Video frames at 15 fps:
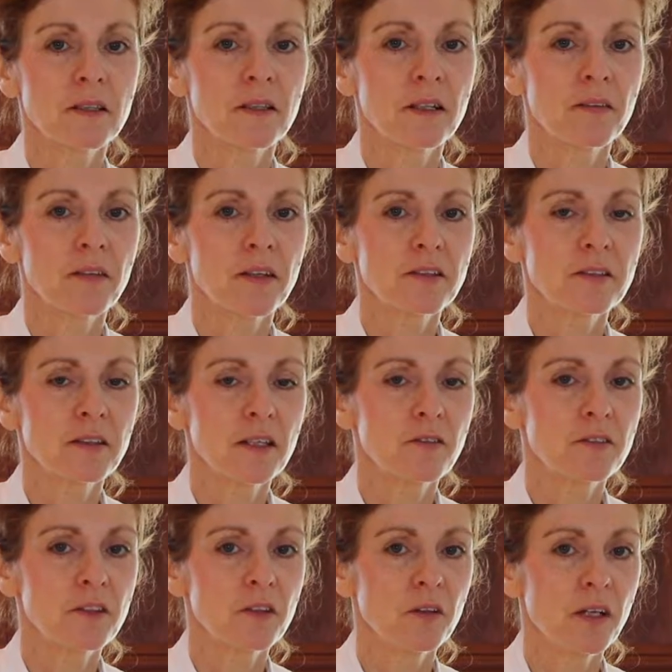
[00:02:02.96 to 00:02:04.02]
it, and this
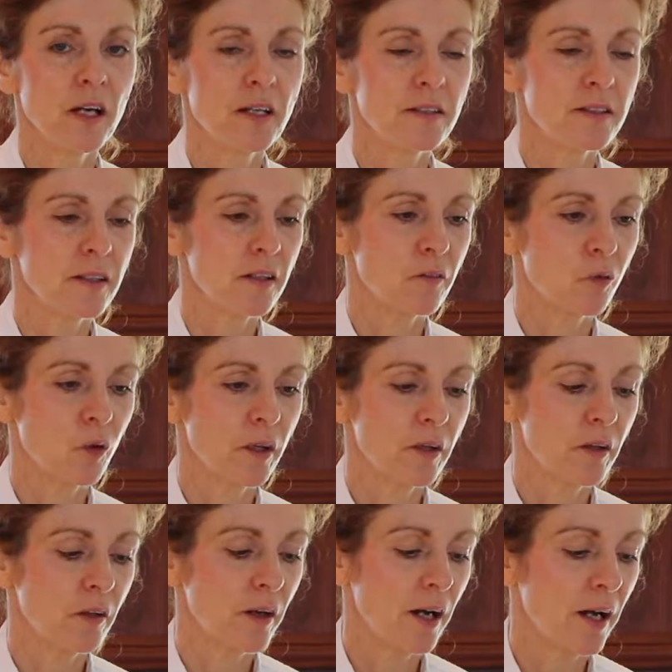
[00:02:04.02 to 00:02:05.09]
gives you an idea of where
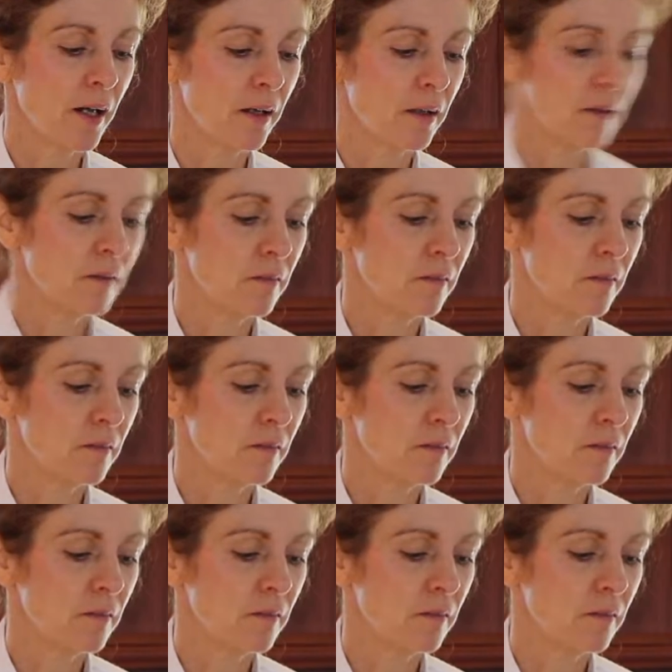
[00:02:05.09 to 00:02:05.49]
you're at.